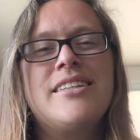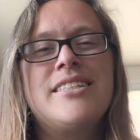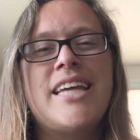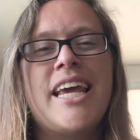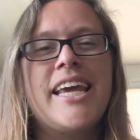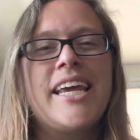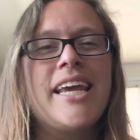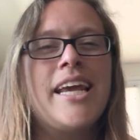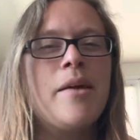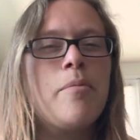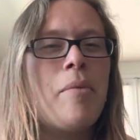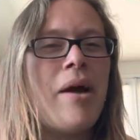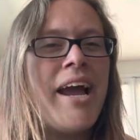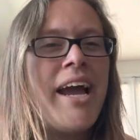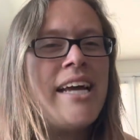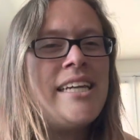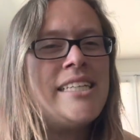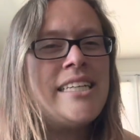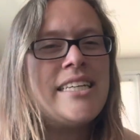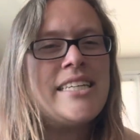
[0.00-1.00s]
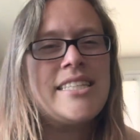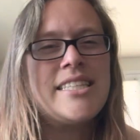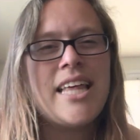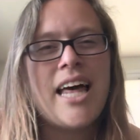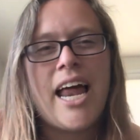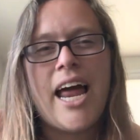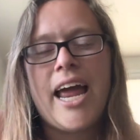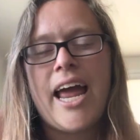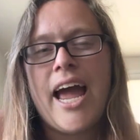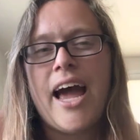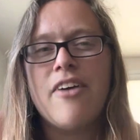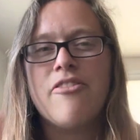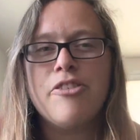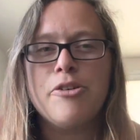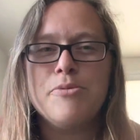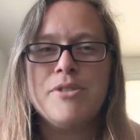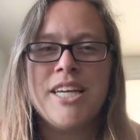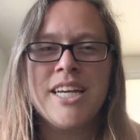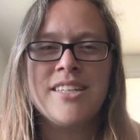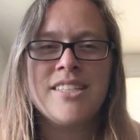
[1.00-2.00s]
taking my ideas that I have
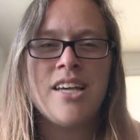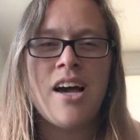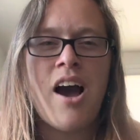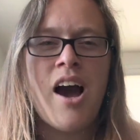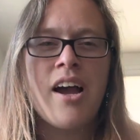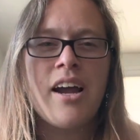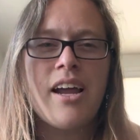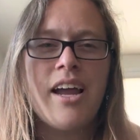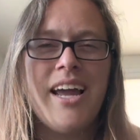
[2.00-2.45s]
from TikTok